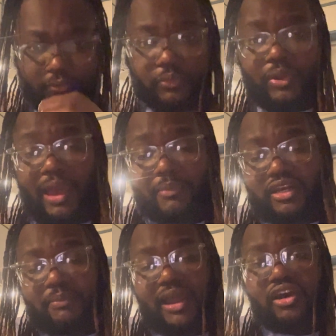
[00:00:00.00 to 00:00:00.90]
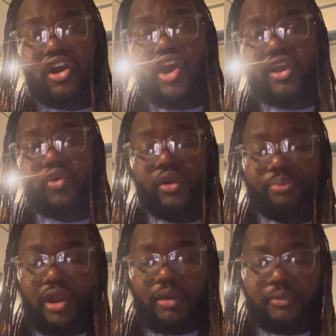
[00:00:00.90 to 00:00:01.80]
What I mean about an
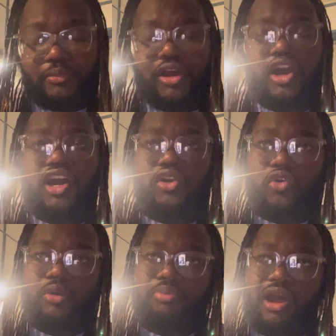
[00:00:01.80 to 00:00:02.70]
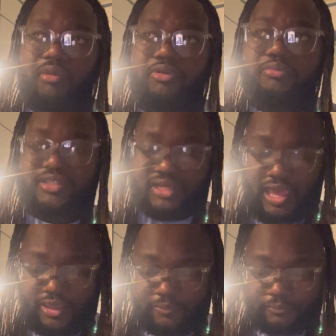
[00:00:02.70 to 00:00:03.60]
ongoing problem is
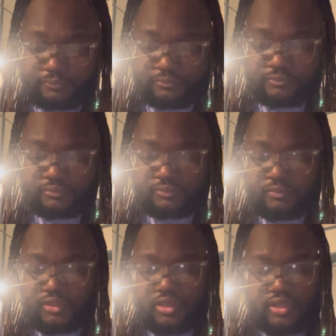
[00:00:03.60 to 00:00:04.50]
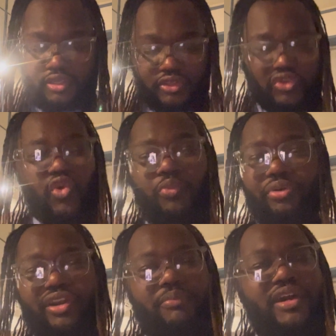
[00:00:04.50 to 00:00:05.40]
like you
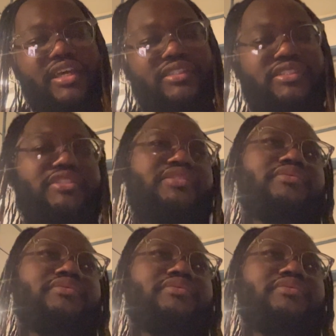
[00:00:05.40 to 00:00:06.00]
pretty much